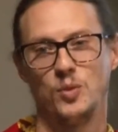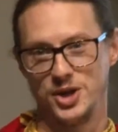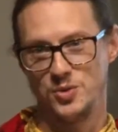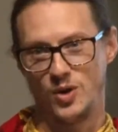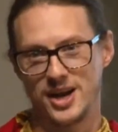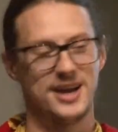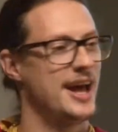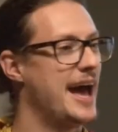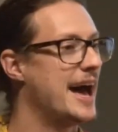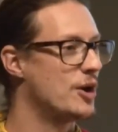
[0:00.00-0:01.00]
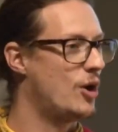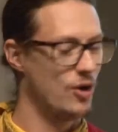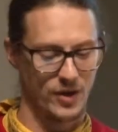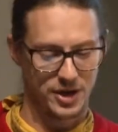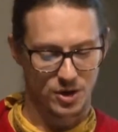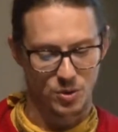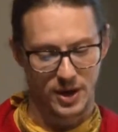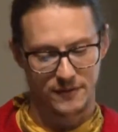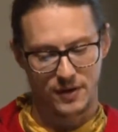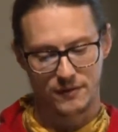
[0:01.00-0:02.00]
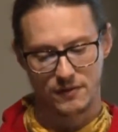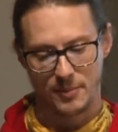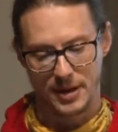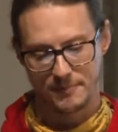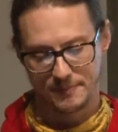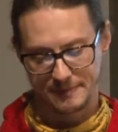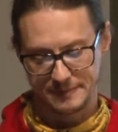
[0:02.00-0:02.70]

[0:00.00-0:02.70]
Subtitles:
what you wanted at all, and you're quite far from it.